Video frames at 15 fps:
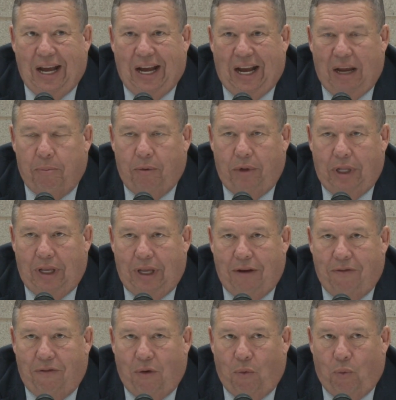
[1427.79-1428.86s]
I
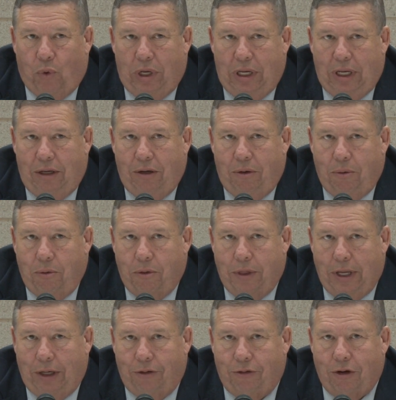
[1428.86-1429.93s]
believe we need to do
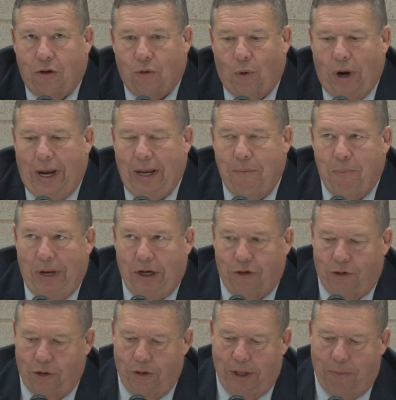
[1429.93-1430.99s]
things to try and make
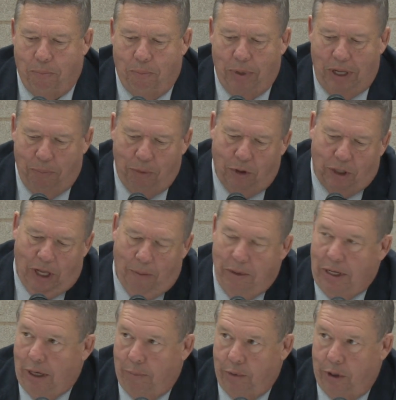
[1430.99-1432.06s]
sure that people
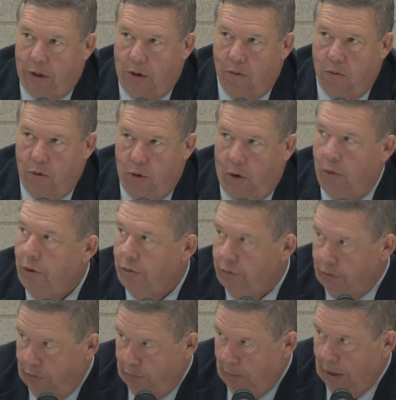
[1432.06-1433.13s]
coming up here know this
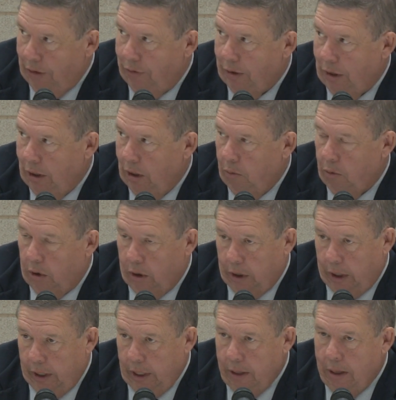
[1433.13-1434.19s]
is basically a rural
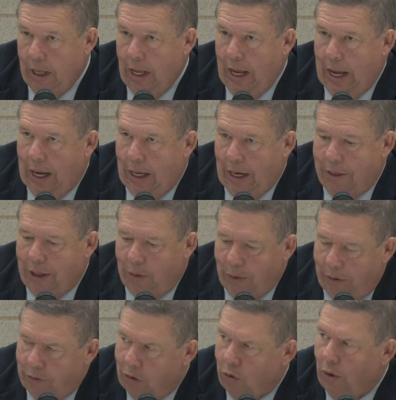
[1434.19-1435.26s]
area, and I think we
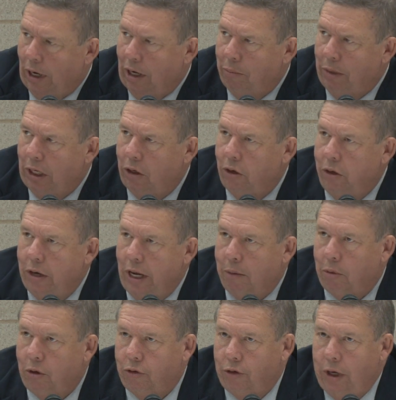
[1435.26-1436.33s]
have to try and be good
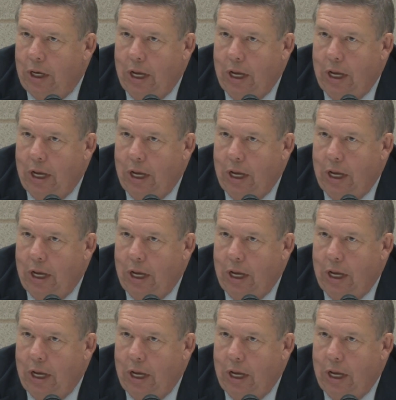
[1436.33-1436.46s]
neighbors.